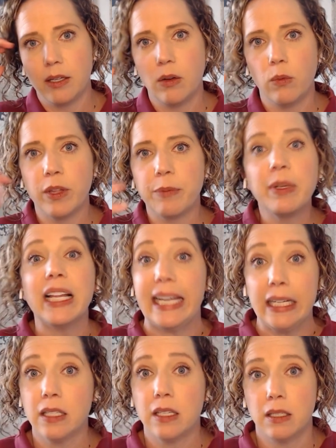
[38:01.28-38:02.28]
with
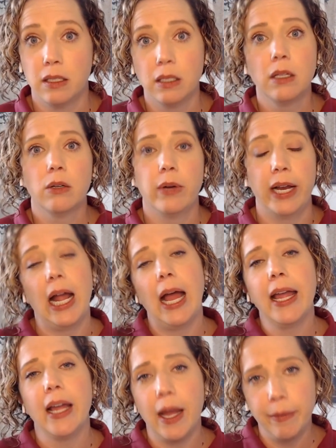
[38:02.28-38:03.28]
plants, right?
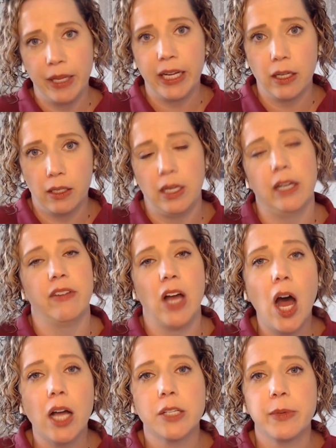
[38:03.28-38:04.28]
I'm like kind of a
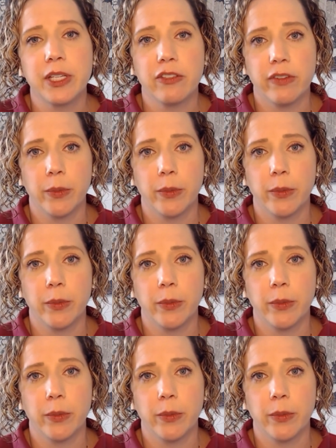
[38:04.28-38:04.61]
hospice for